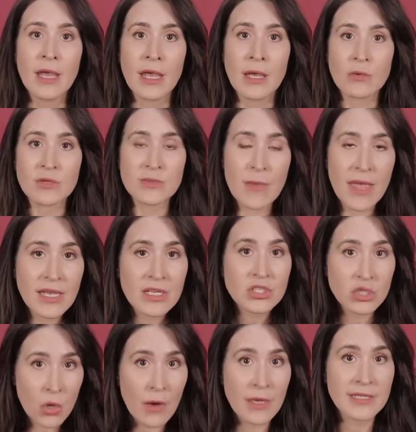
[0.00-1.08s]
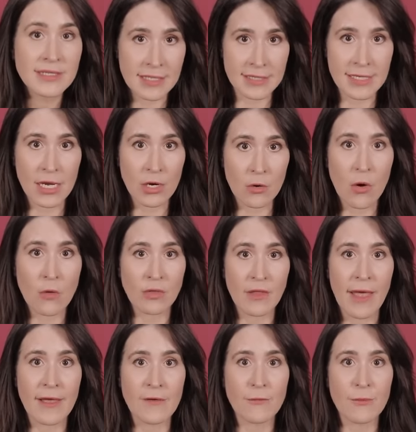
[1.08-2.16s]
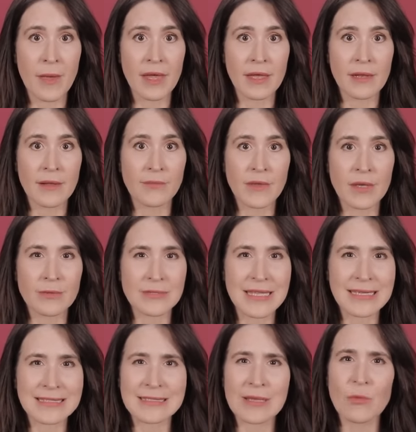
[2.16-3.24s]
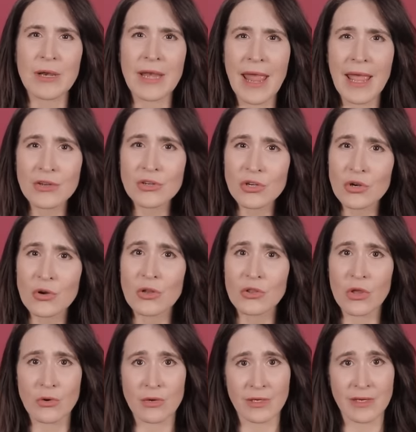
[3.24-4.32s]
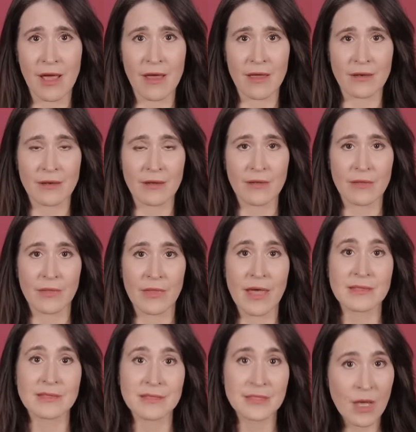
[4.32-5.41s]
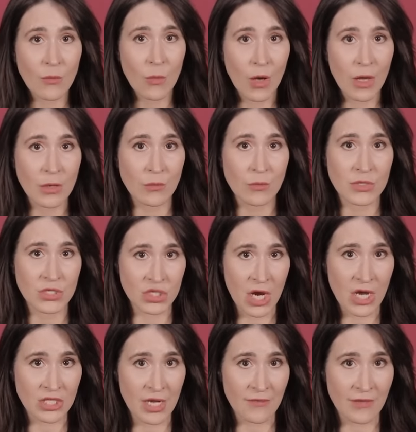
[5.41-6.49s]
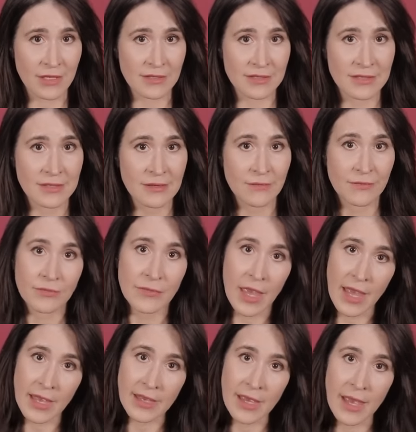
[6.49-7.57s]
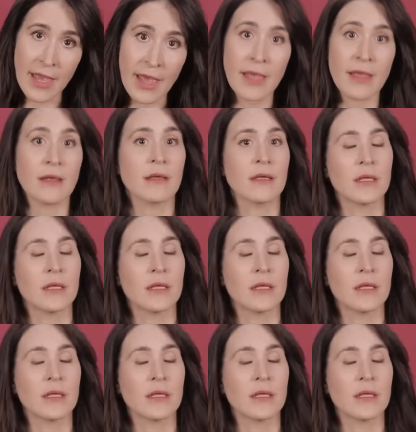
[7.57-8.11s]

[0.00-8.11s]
it was Megan's choice to take her own life, but it was like someone handed her a loaded gun. That someone was Josh Evans, aka